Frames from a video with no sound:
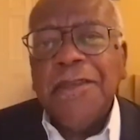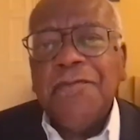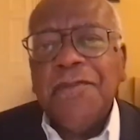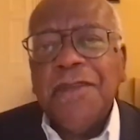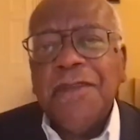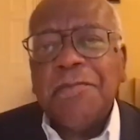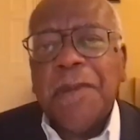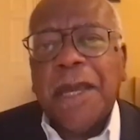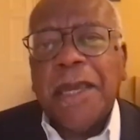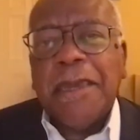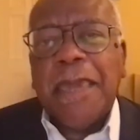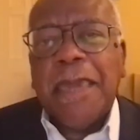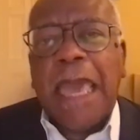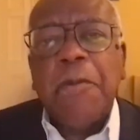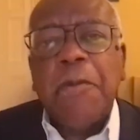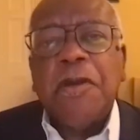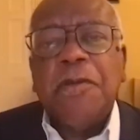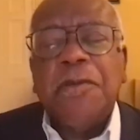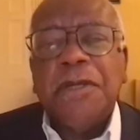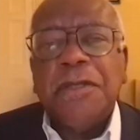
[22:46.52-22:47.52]
of it, my
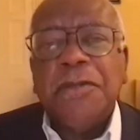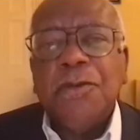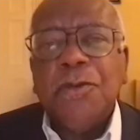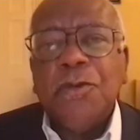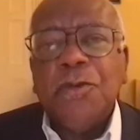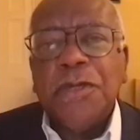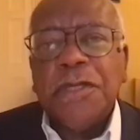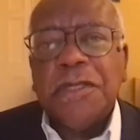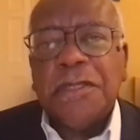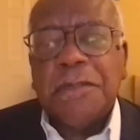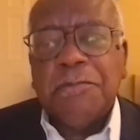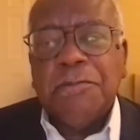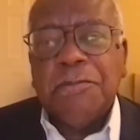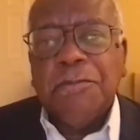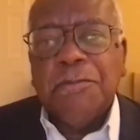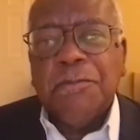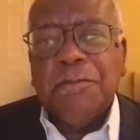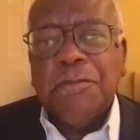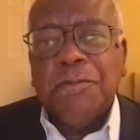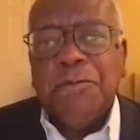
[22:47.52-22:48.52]
cameraman who was
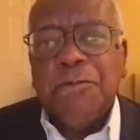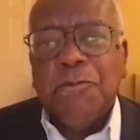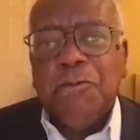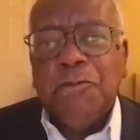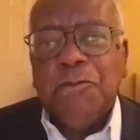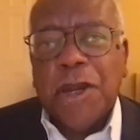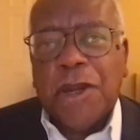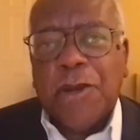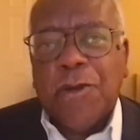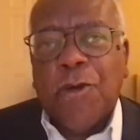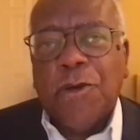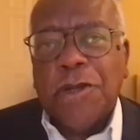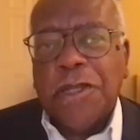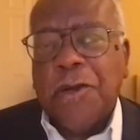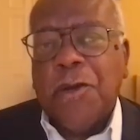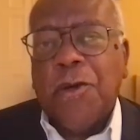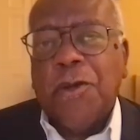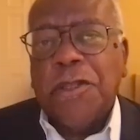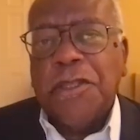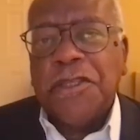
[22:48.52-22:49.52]

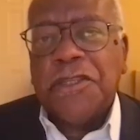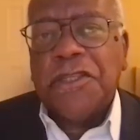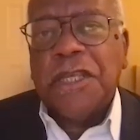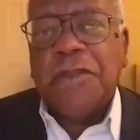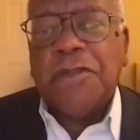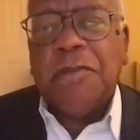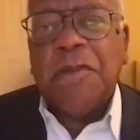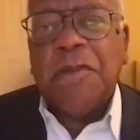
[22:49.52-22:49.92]
recording all this said to